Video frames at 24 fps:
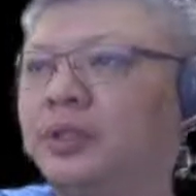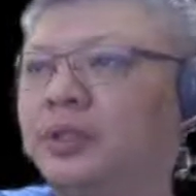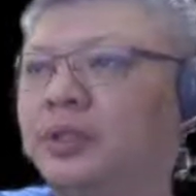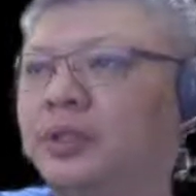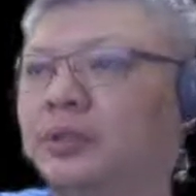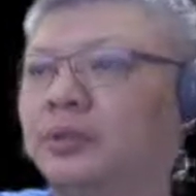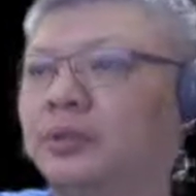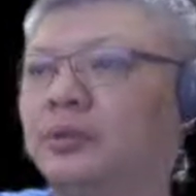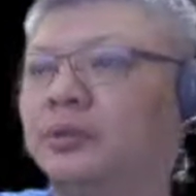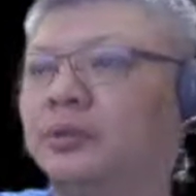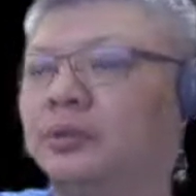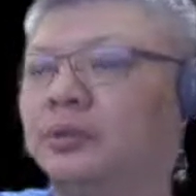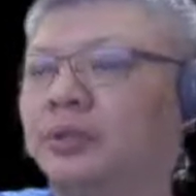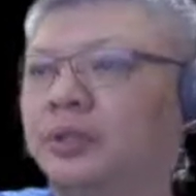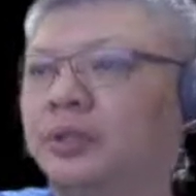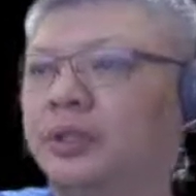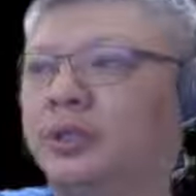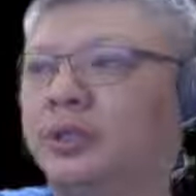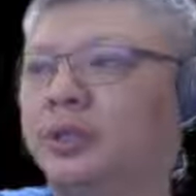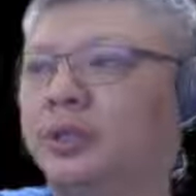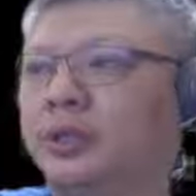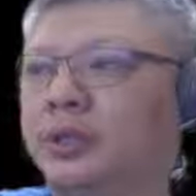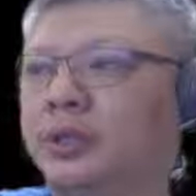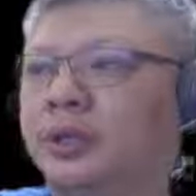
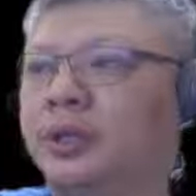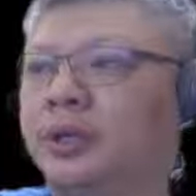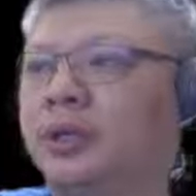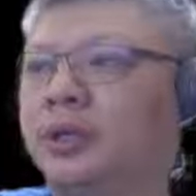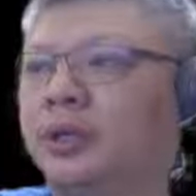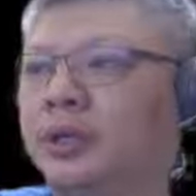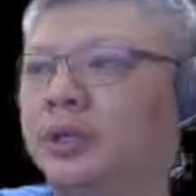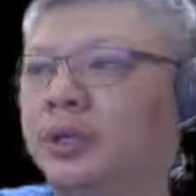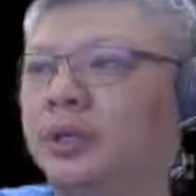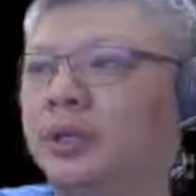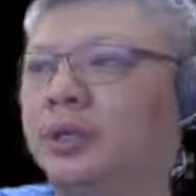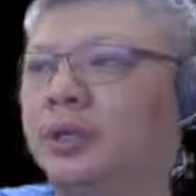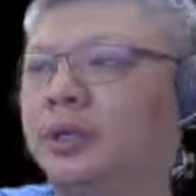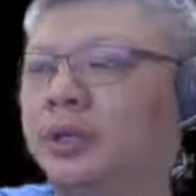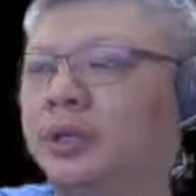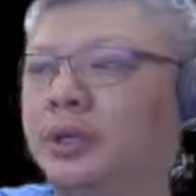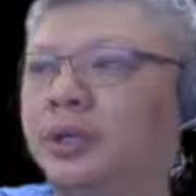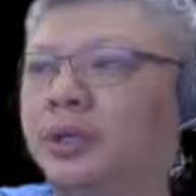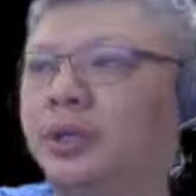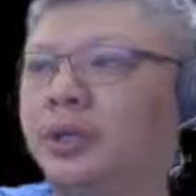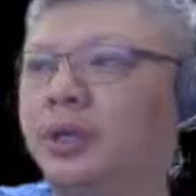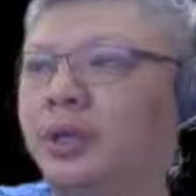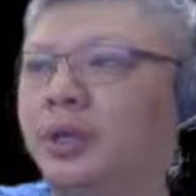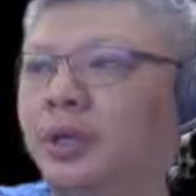the
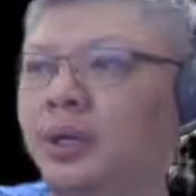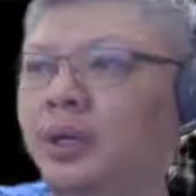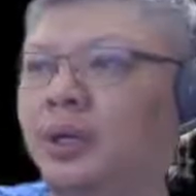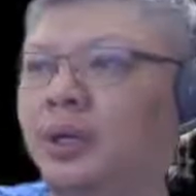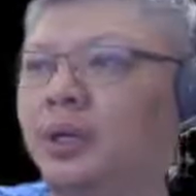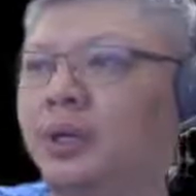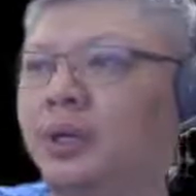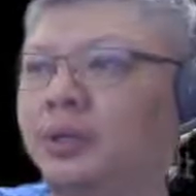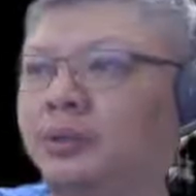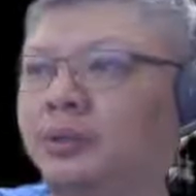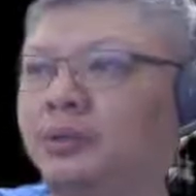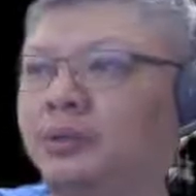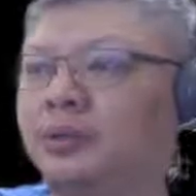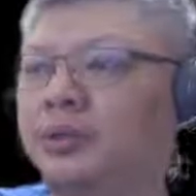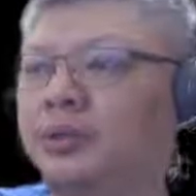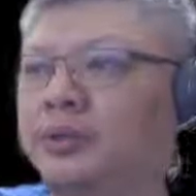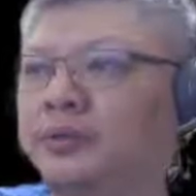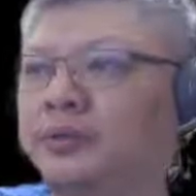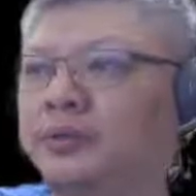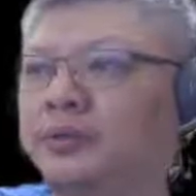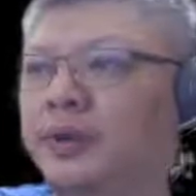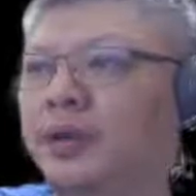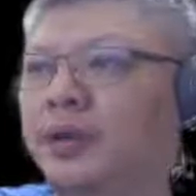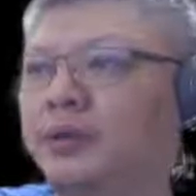to this
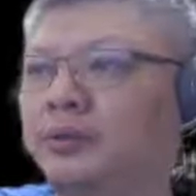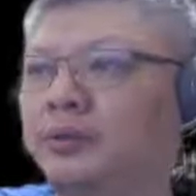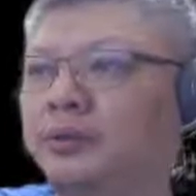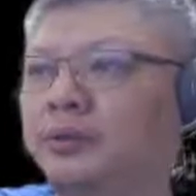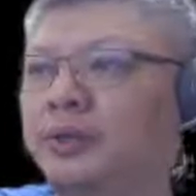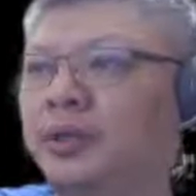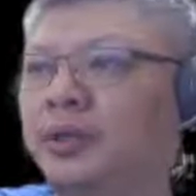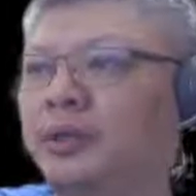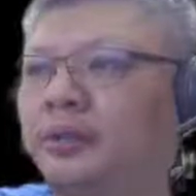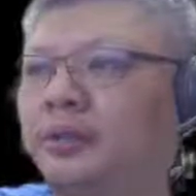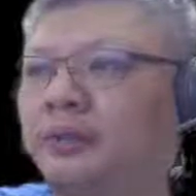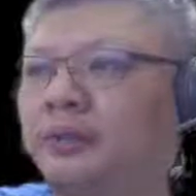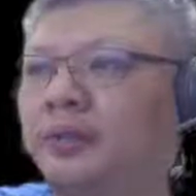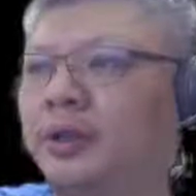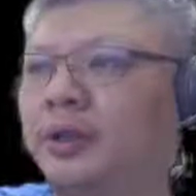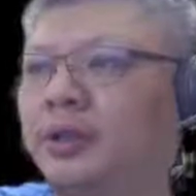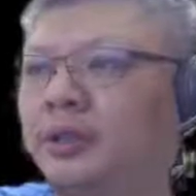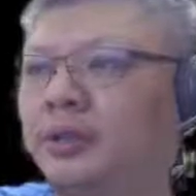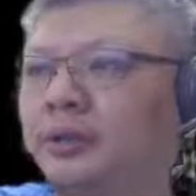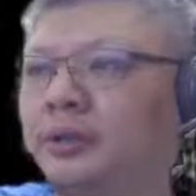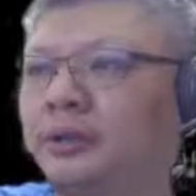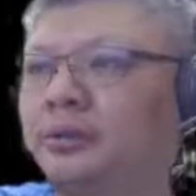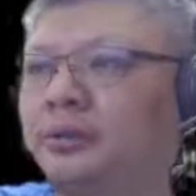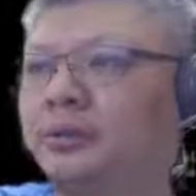file, to the 8th file,
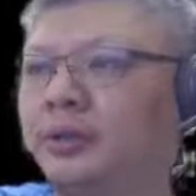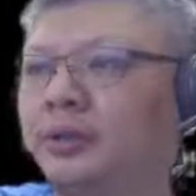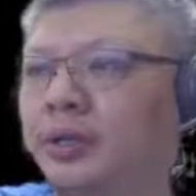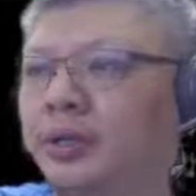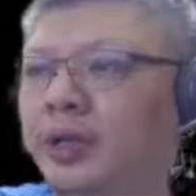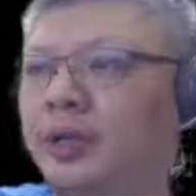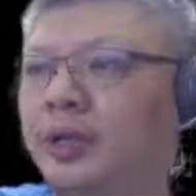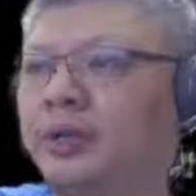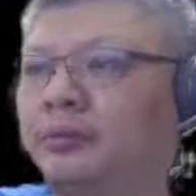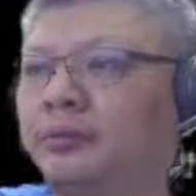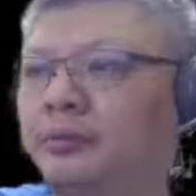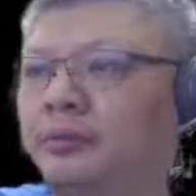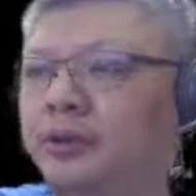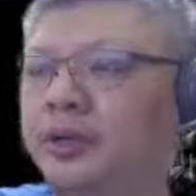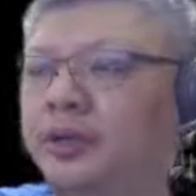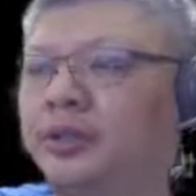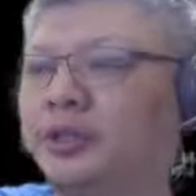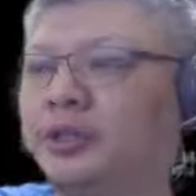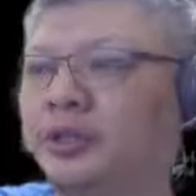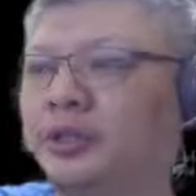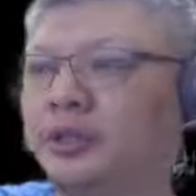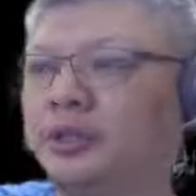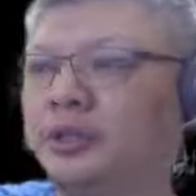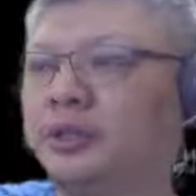to add pressure
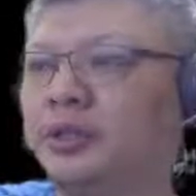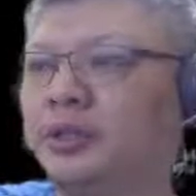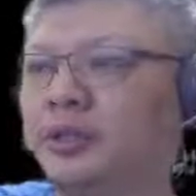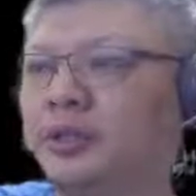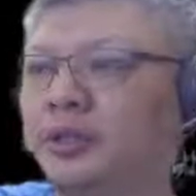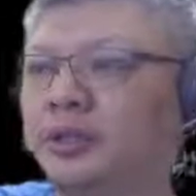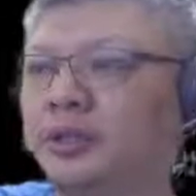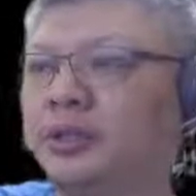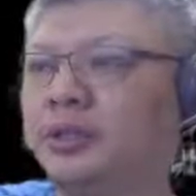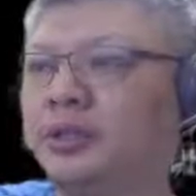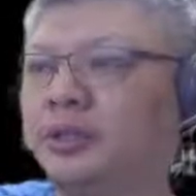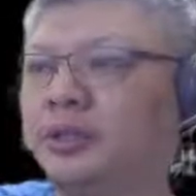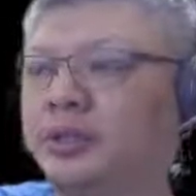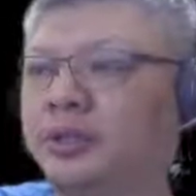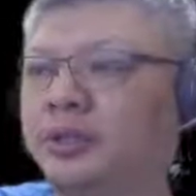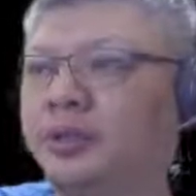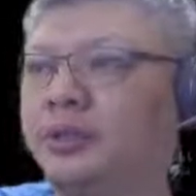on this